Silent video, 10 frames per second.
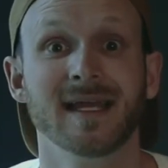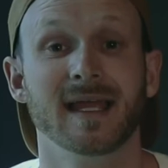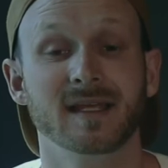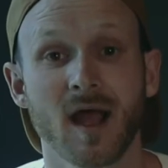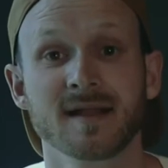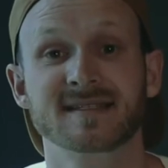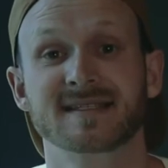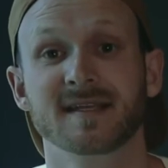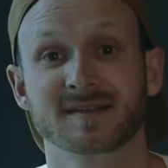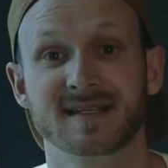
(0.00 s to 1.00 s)
And God
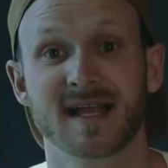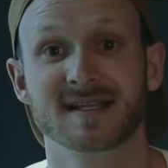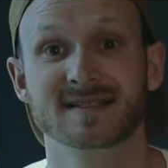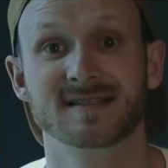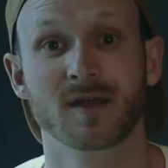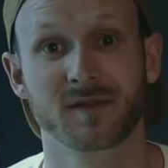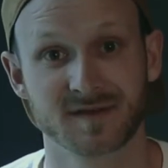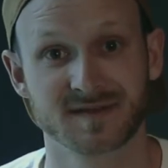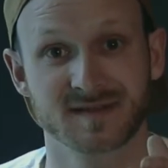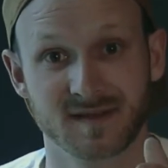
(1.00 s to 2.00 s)
still says, No,
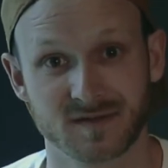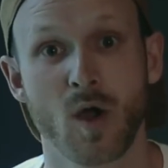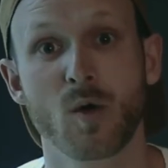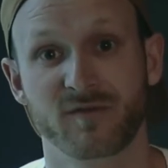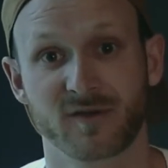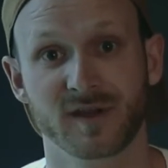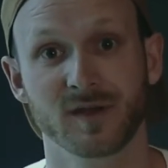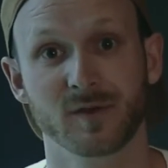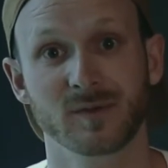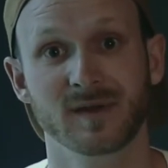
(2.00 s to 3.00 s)
there's, there's hope for
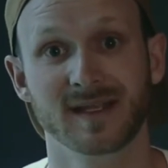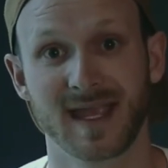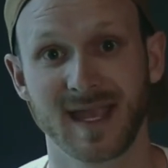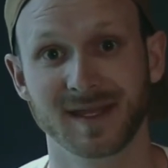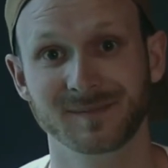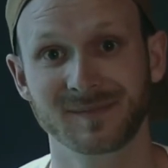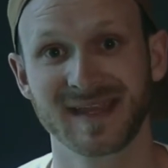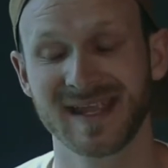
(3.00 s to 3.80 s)
you. Cain.